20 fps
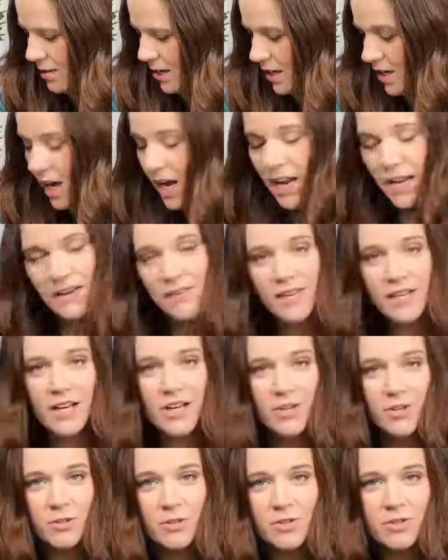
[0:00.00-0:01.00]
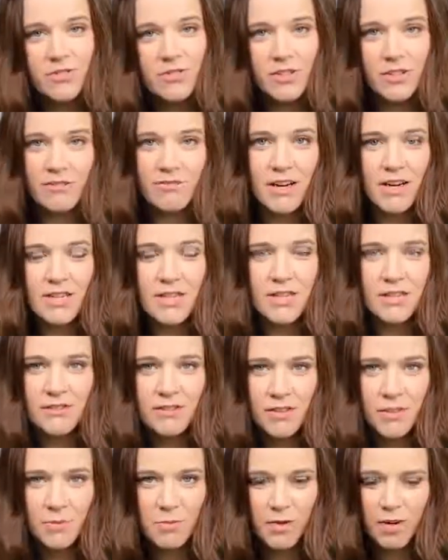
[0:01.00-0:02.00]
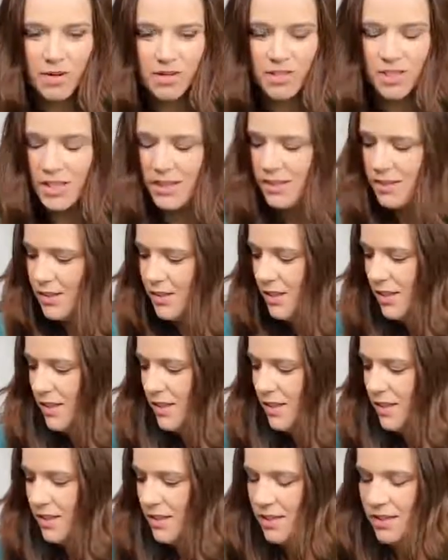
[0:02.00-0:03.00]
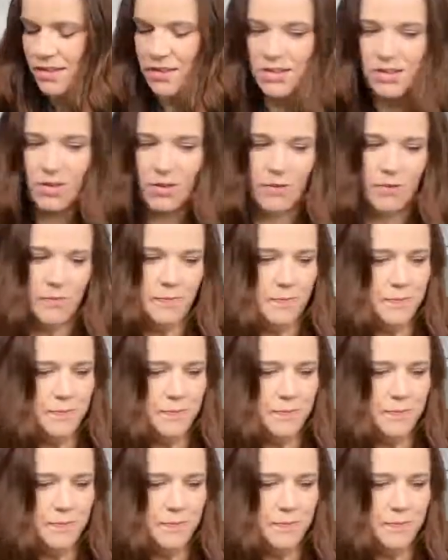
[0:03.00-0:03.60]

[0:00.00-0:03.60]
of the guide that I use for the rest of this project. So,